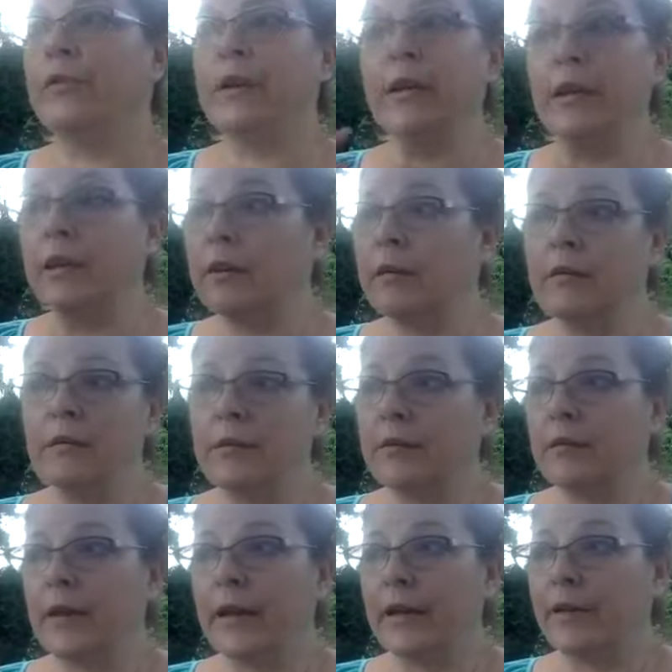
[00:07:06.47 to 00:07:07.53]
thinking
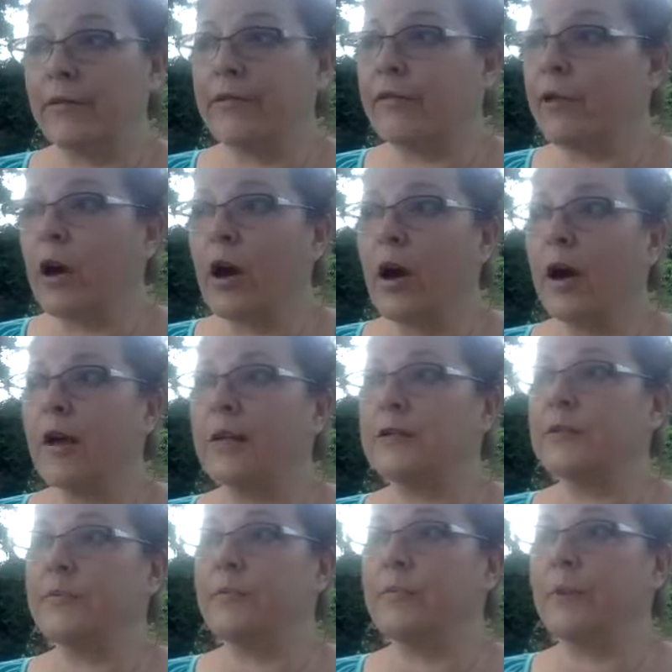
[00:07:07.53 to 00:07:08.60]
negative
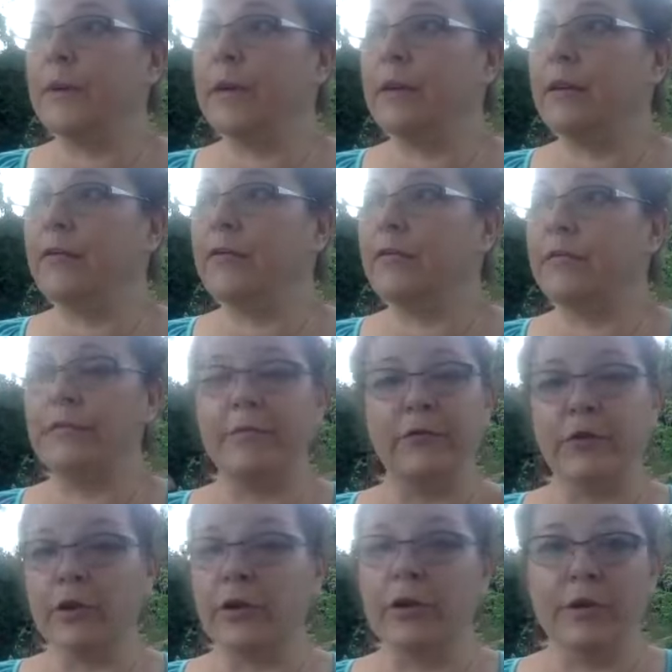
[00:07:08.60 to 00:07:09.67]
thoughts, being
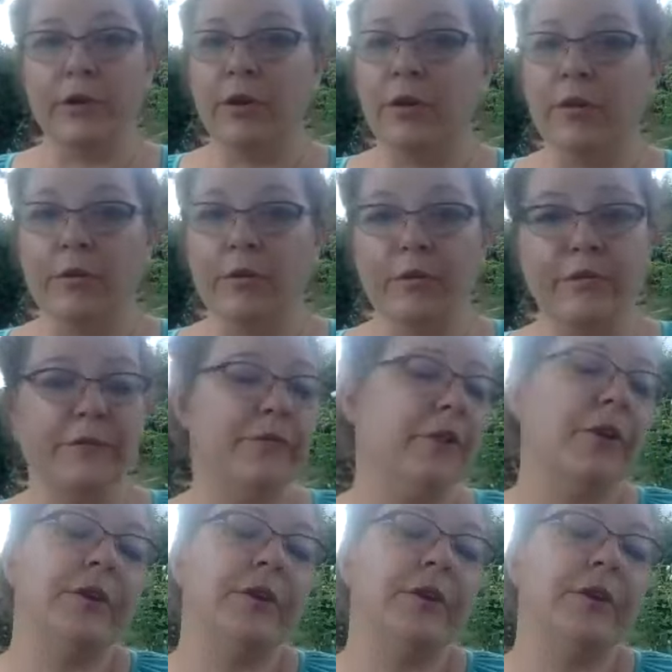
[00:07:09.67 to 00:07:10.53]
full of, you know, very